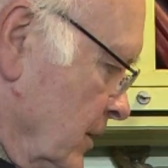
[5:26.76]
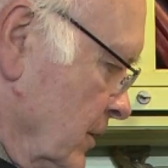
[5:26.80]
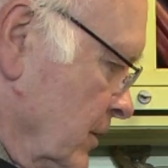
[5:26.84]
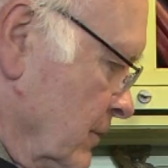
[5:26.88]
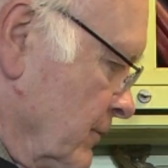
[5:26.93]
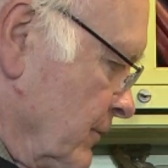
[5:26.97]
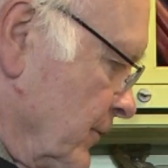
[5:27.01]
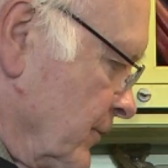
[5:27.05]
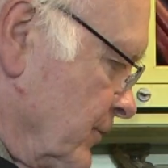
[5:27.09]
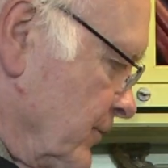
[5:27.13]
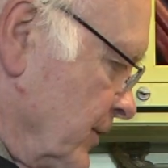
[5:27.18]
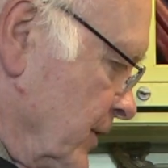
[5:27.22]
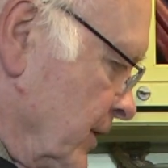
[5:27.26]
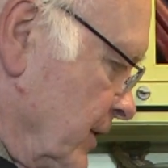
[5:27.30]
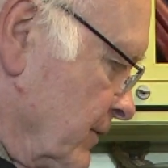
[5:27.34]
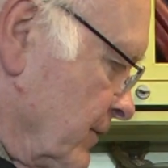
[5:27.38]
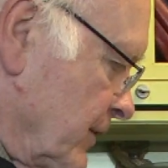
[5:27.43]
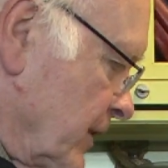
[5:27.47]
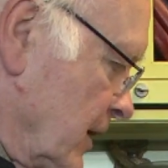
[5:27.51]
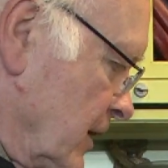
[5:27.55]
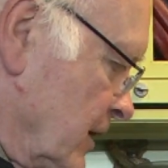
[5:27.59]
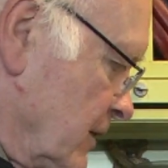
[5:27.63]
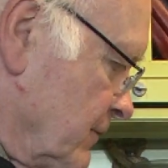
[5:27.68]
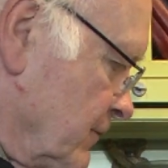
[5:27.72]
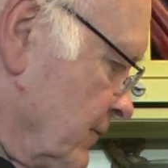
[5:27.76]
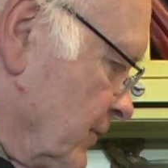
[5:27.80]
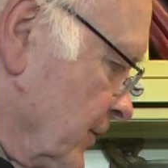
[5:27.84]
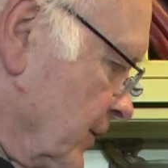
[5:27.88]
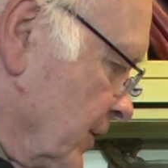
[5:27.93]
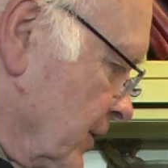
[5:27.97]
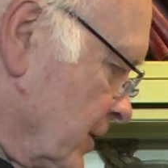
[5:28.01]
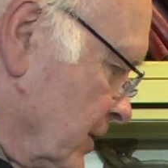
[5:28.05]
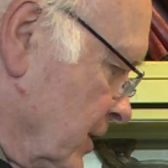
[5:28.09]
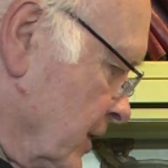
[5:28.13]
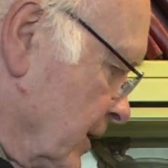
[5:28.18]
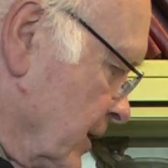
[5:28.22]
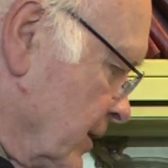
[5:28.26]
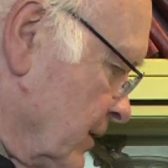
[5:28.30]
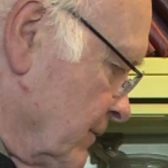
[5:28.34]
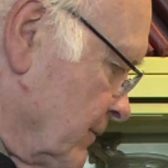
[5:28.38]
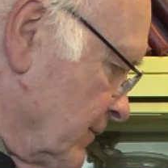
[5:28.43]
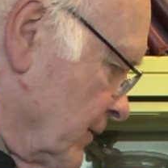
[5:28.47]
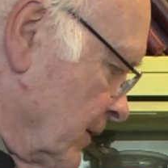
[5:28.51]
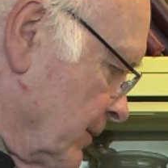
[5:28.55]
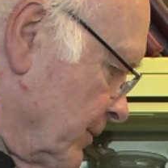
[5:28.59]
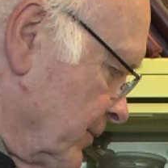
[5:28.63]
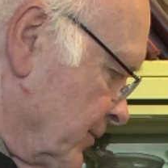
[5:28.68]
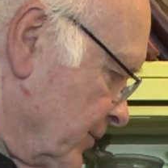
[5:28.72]
University of California Clinical
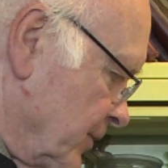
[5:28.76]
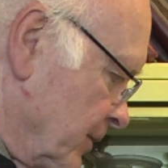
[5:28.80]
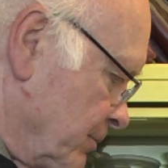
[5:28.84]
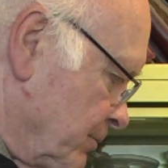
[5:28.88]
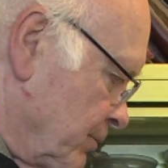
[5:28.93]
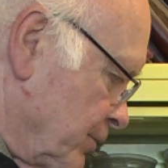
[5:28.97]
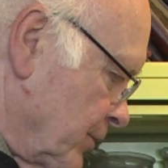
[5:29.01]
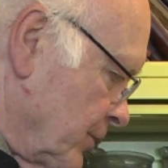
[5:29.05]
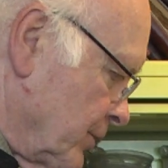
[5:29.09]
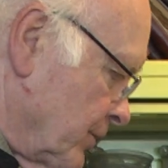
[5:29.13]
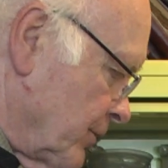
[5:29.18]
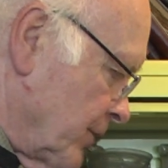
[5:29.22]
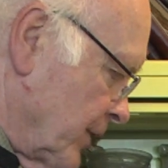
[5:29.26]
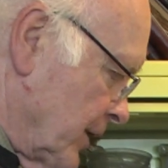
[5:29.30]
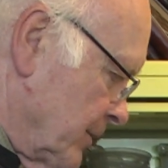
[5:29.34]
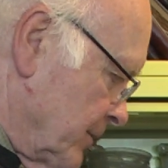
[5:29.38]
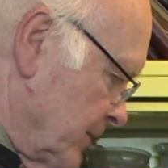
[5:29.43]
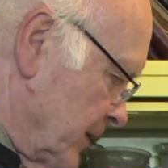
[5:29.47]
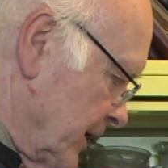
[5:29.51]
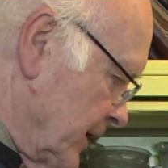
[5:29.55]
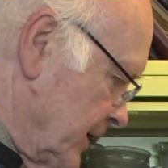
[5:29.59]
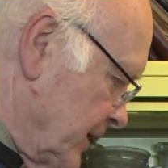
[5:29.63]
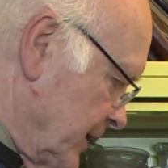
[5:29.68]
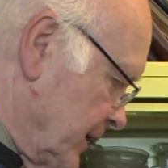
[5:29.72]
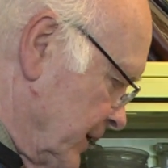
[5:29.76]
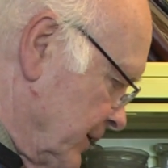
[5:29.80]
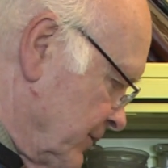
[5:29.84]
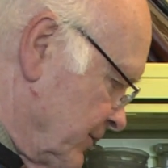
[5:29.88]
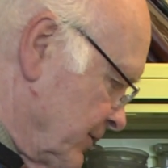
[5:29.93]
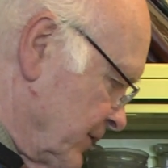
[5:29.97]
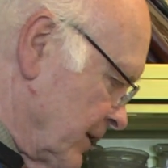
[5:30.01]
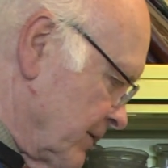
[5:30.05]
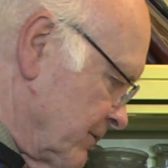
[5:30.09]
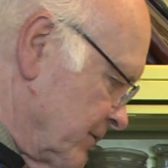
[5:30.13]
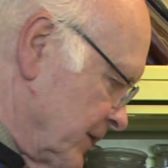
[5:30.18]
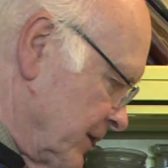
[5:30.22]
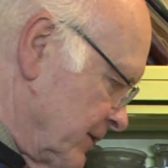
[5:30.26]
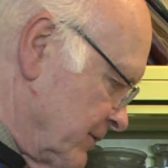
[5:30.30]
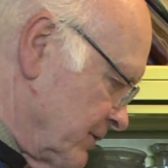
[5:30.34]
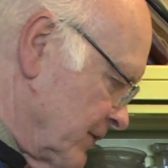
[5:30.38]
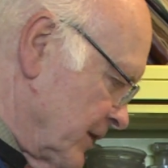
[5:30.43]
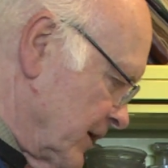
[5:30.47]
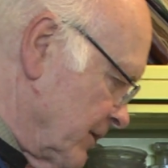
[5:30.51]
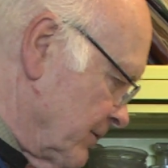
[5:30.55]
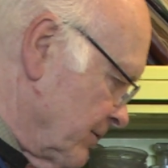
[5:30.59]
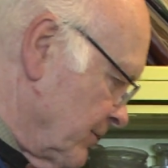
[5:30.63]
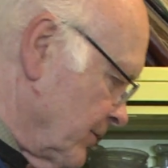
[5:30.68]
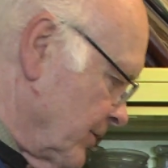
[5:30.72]
Pharmacy Program,
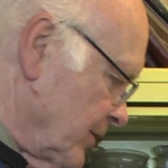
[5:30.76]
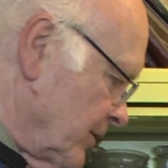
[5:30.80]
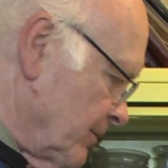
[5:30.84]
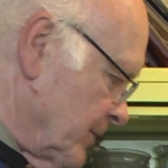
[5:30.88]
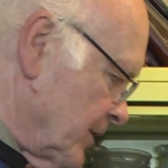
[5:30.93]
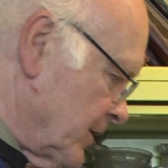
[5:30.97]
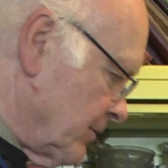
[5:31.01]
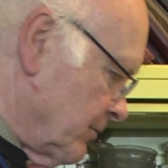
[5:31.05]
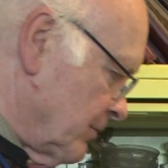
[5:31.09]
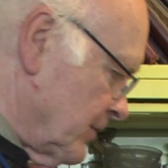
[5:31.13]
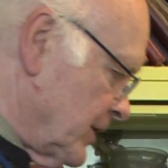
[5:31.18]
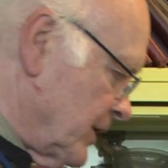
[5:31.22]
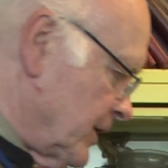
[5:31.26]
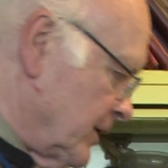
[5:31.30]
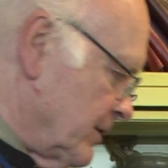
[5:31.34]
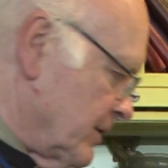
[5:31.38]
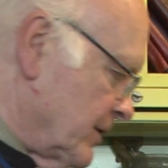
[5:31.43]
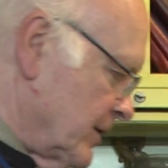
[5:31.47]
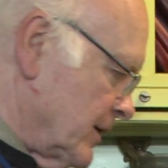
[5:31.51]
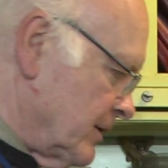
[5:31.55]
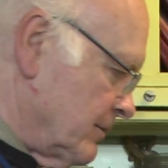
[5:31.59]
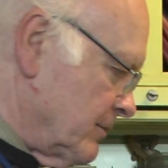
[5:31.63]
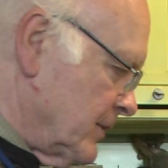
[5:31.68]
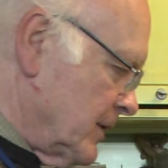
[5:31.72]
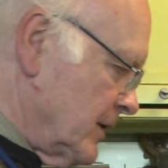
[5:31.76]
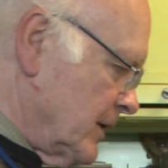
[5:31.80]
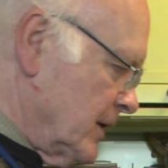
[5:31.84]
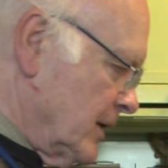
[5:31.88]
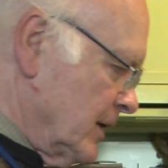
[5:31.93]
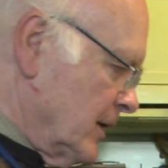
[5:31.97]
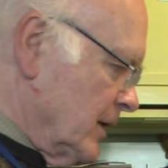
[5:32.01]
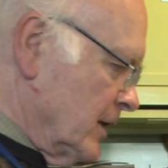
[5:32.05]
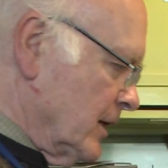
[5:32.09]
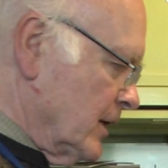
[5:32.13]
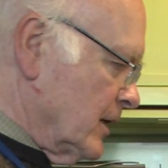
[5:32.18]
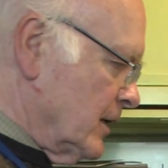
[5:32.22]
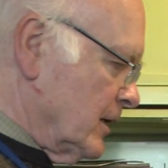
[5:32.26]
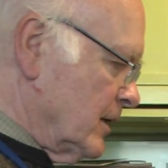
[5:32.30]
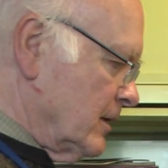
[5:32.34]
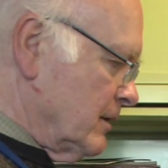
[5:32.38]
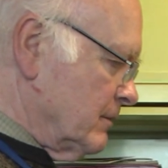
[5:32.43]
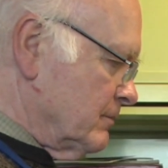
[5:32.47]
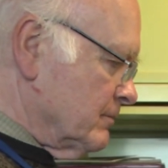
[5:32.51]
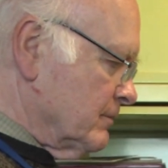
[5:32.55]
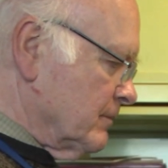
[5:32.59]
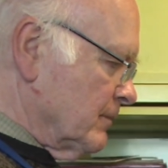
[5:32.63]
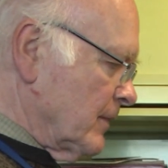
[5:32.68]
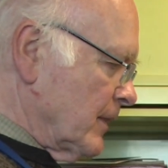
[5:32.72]
1975, 30-minute running time.
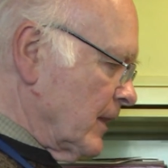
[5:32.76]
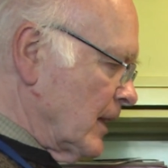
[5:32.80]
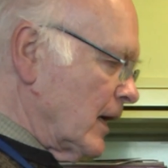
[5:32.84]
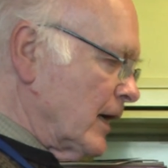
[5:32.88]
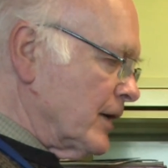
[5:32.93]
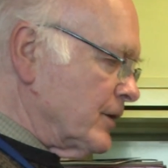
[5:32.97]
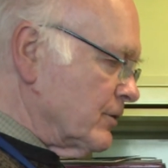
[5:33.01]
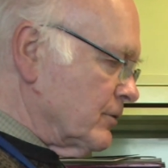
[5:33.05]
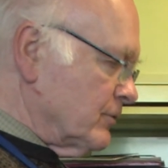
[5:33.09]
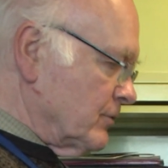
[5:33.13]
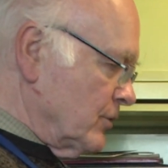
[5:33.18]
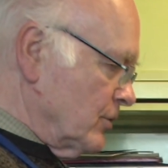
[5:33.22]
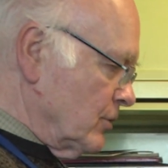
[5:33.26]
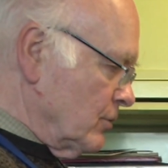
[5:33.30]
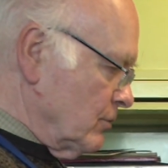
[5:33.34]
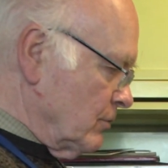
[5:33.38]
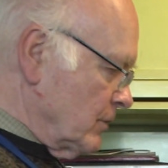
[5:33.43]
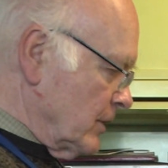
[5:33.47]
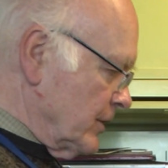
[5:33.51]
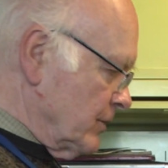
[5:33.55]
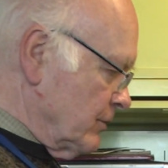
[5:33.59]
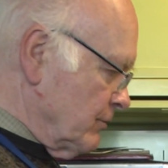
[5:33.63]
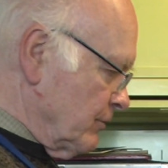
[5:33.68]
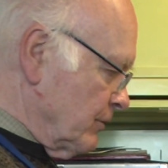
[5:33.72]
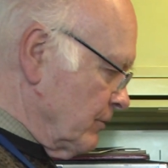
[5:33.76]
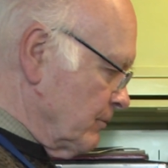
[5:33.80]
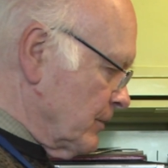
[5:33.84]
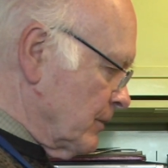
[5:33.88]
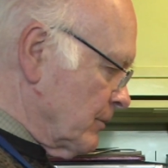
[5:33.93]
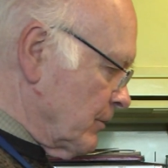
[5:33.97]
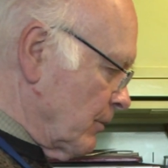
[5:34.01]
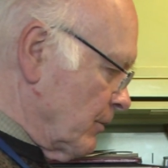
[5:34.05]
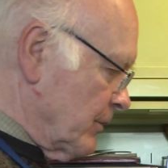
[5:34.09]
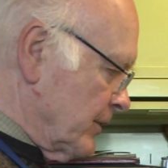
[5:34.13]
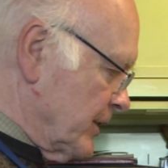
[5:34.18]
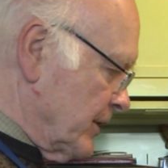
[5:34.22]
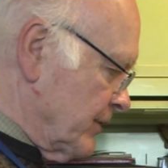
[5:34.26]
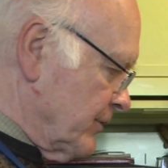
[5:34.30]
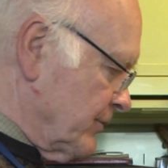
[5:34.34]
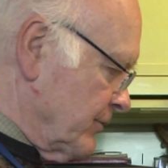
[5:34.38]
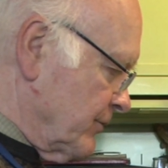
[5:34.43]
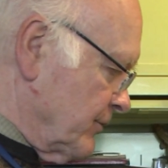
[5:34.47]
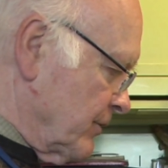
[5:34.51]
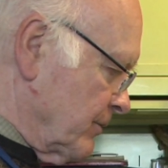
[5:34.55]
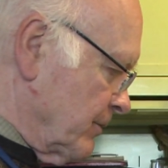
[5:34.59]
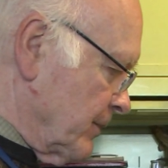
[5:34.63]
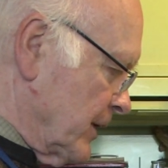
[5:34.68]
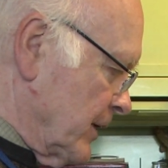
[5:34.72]
I don't know, I don't remember what this
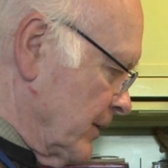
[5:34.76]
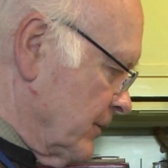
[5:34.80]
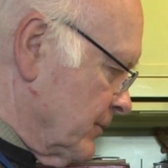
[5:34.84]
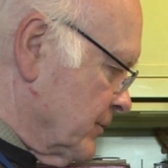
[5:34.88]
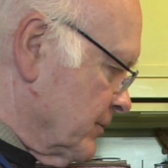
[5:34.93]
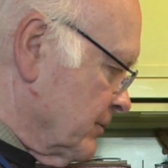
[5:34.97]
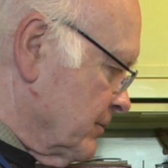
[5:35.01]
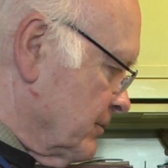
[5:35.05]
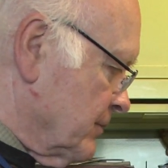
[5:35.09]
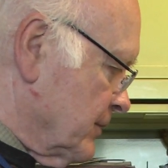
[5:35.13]
is about.